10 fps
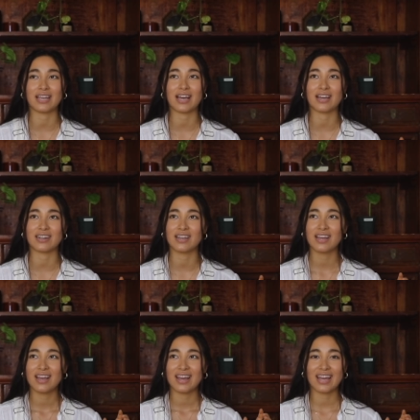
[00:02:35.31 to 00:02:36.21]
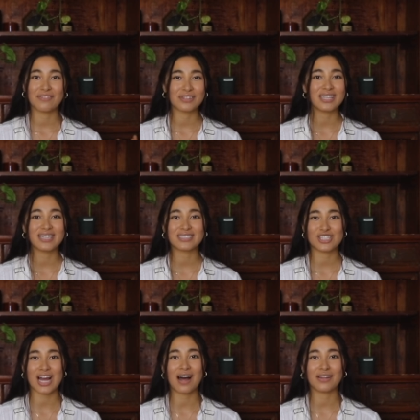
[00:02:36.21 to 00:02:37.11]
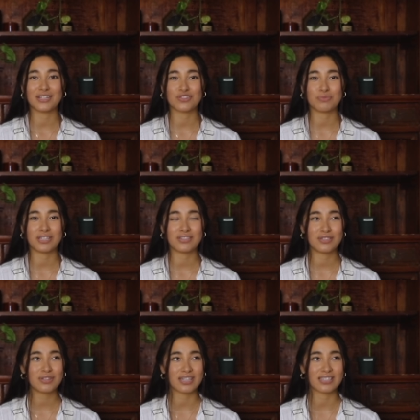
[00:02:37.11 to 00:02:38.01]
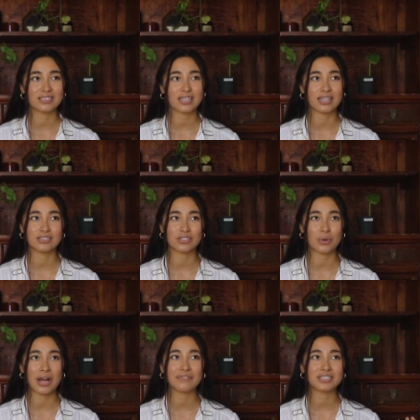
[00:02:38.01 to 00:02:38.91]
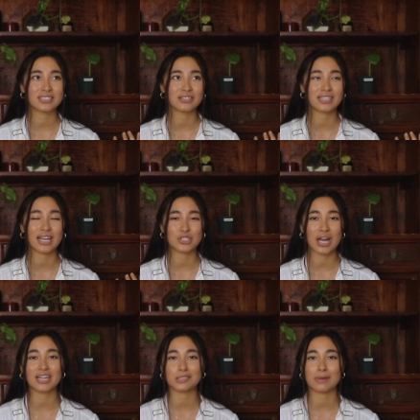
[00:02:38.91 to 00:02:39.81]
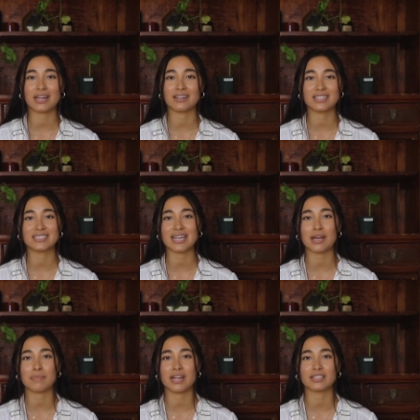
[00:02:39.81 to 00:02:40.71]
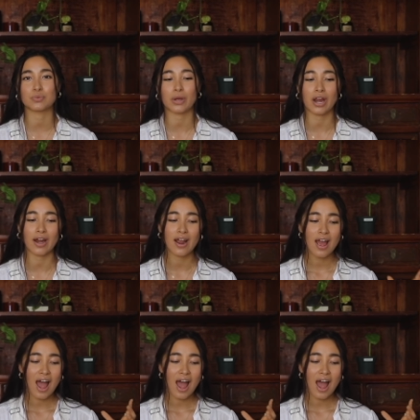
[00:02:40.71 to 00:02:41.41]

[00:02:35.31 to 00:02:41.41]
And it really is a challenge for me to do this. And so every single day I try to spend at least 10 minutes where